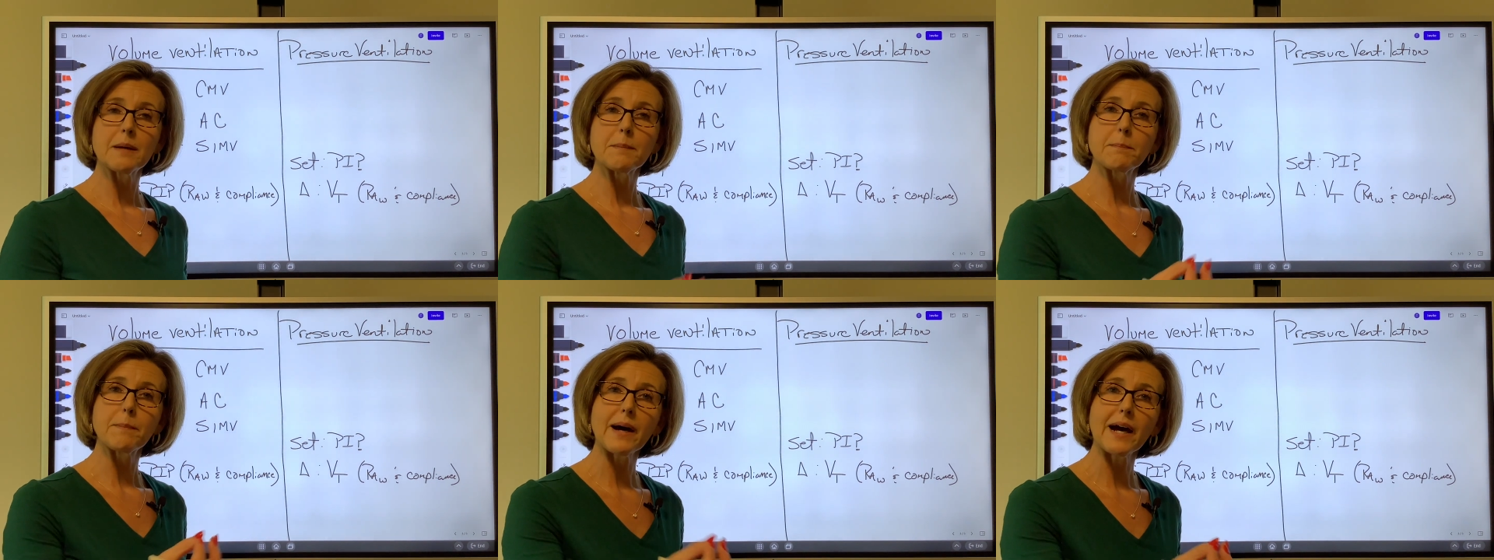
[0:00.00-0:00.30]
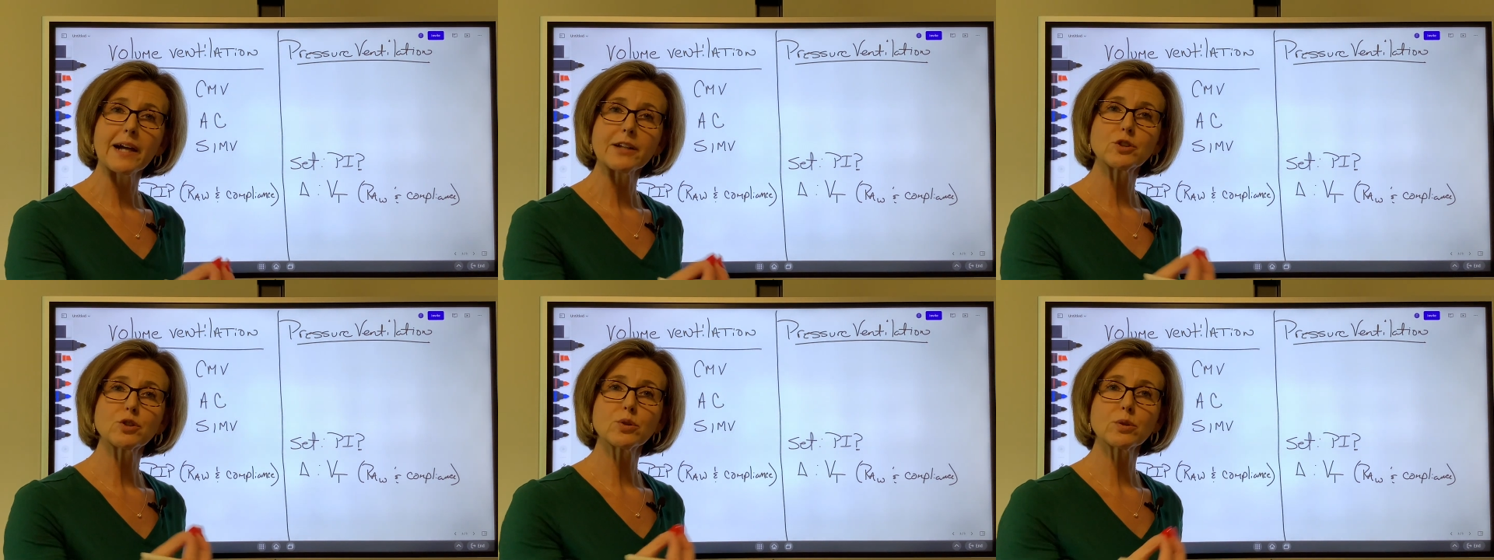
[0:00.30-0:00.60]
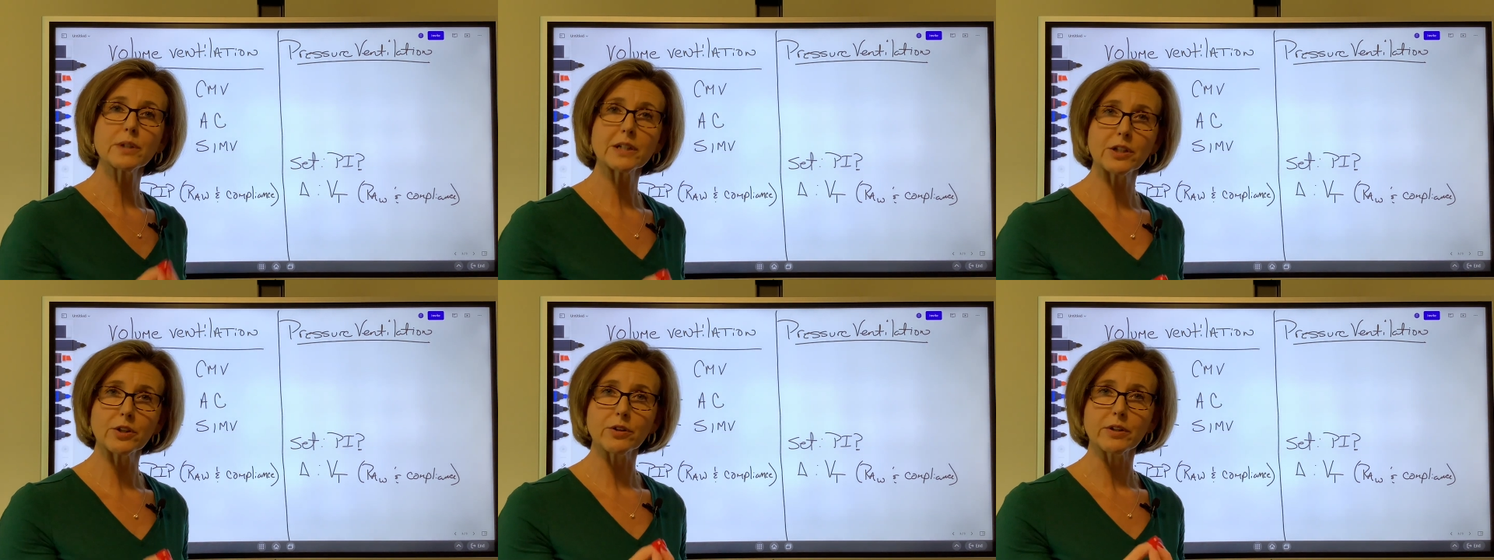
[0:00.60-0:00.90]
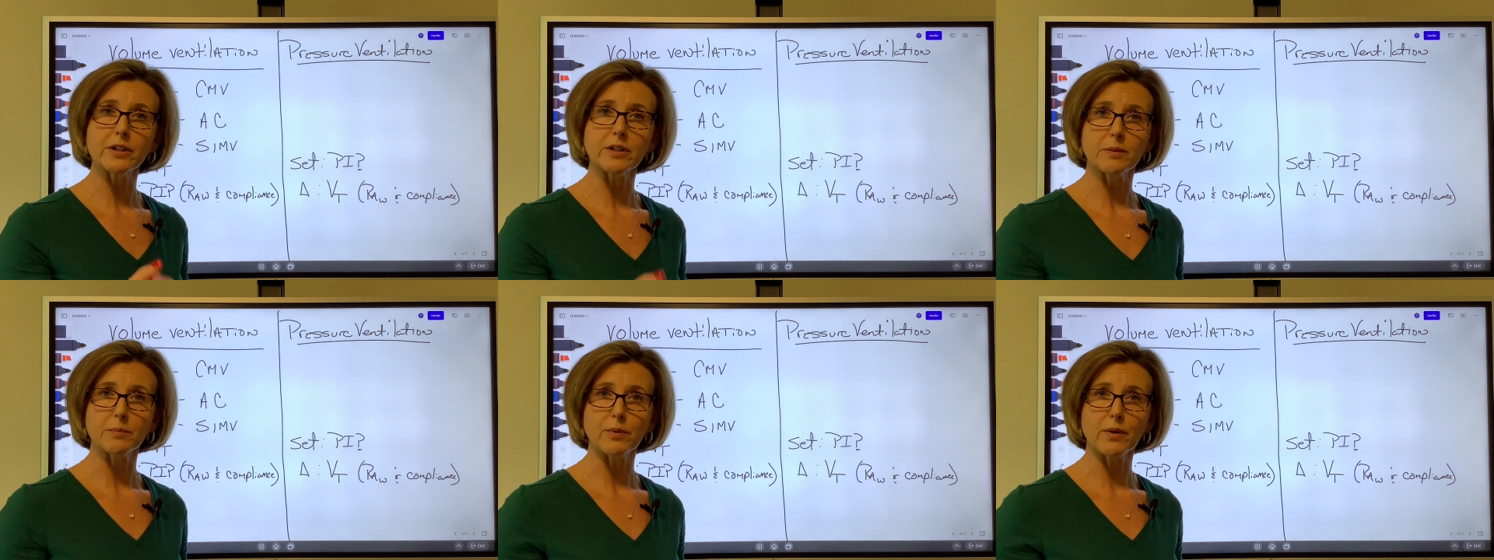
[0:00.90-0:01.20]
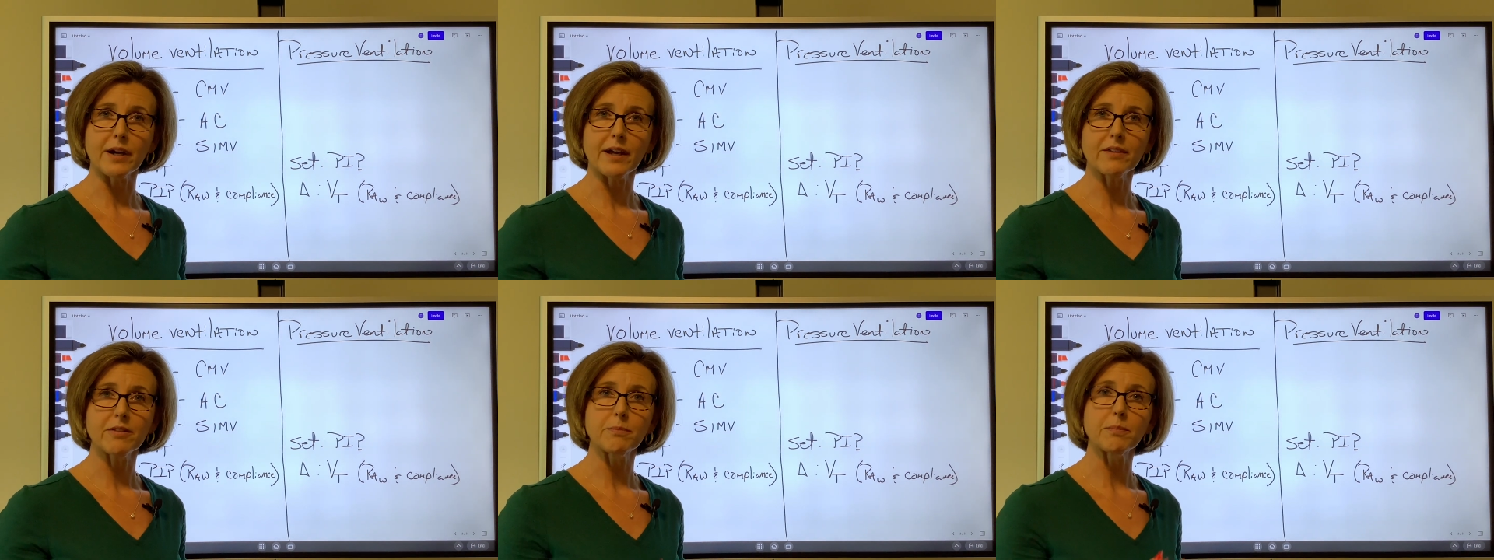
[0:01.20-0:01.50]
by triggering a
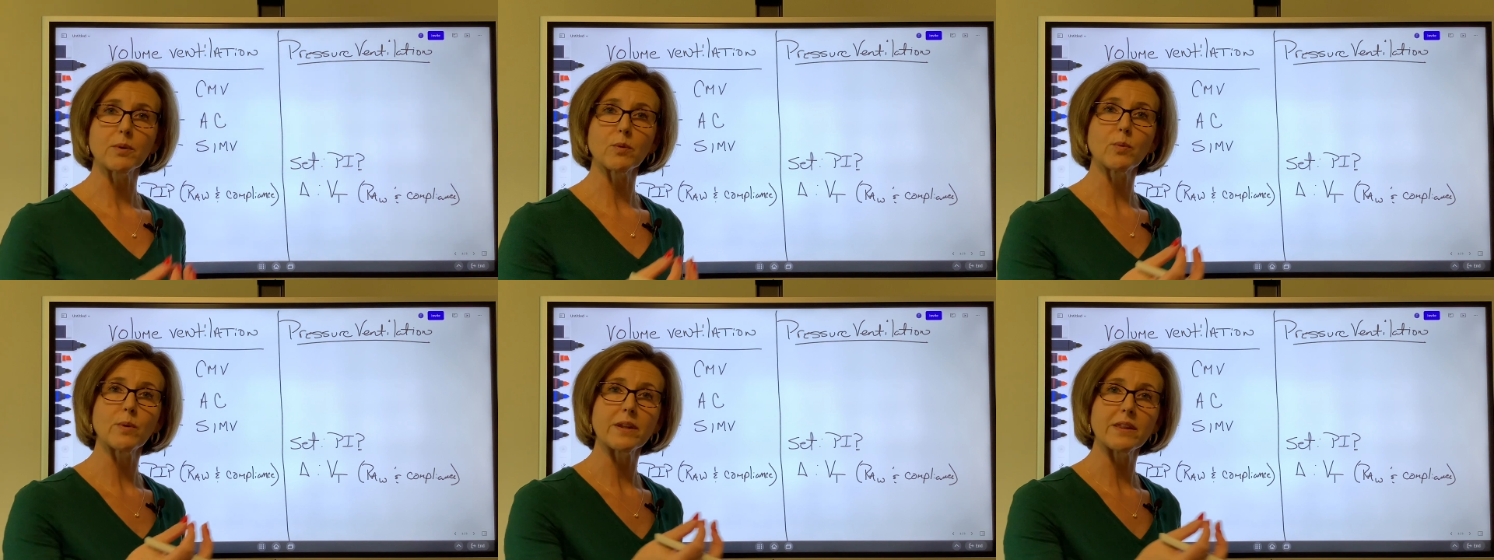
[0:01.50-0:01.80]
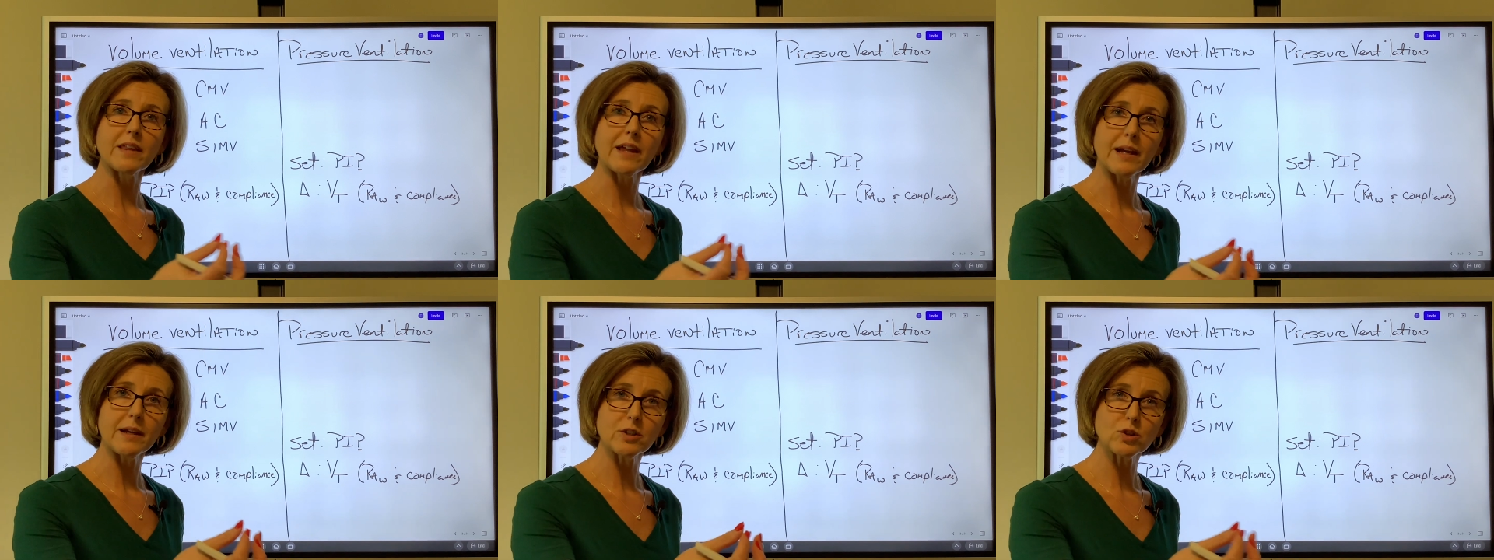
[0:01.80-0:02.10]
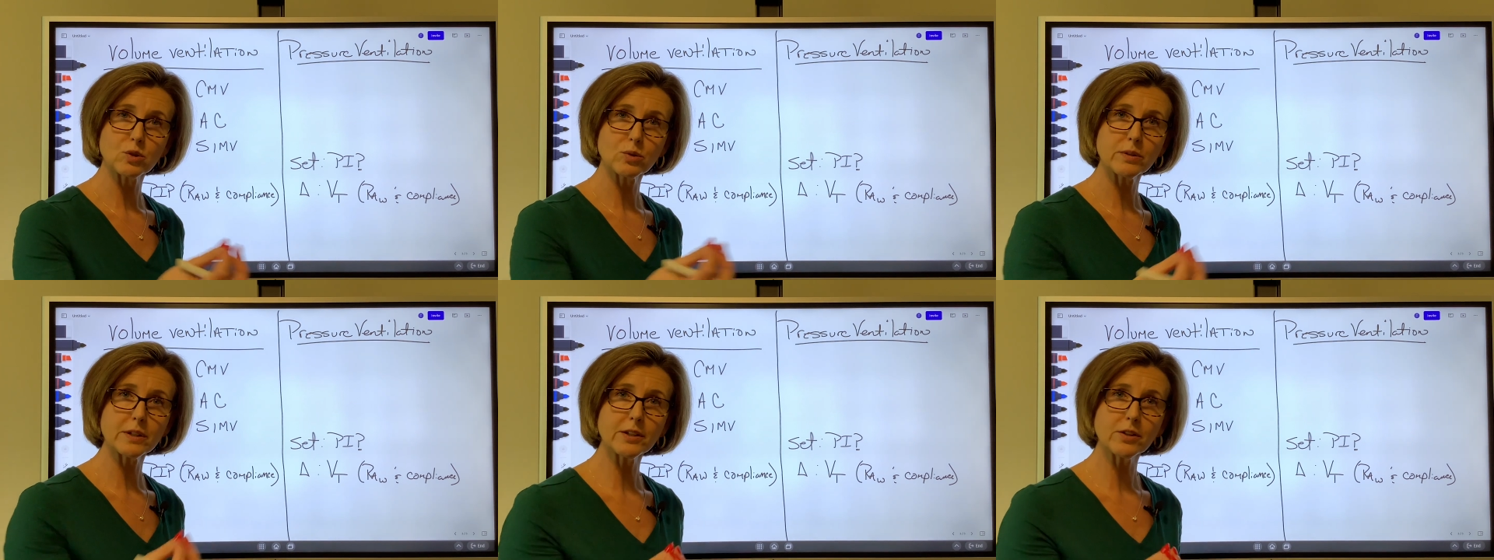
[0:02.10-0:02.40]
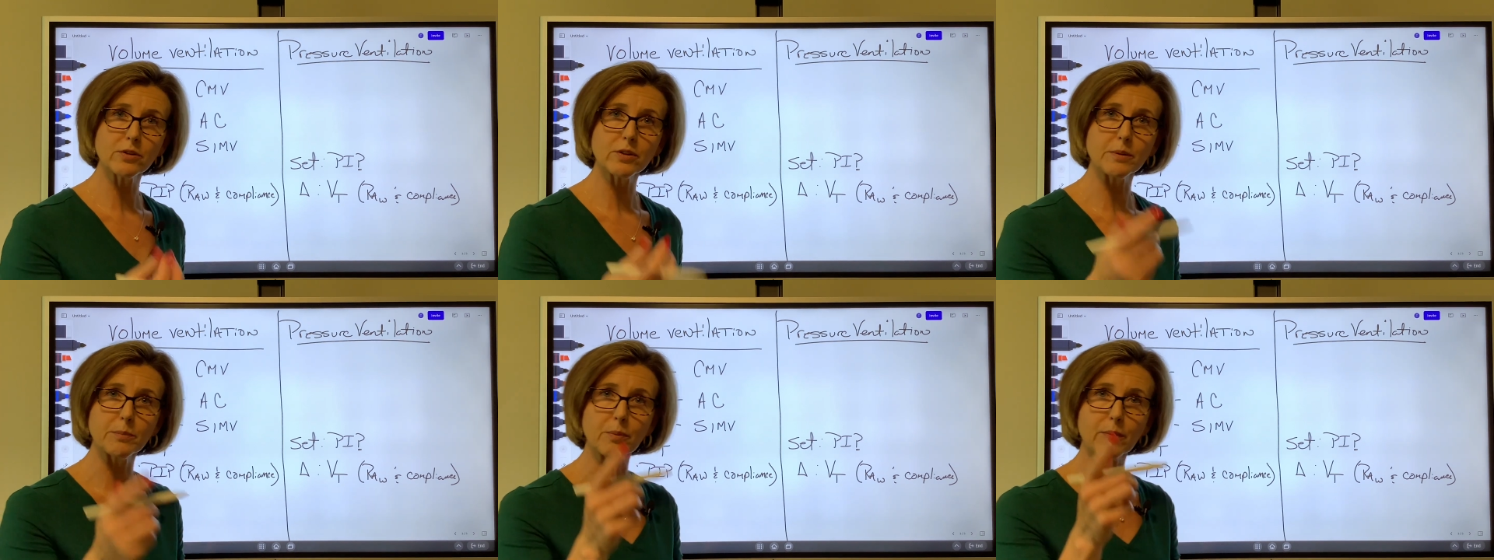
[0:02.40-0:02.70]
breath, but when they trigger a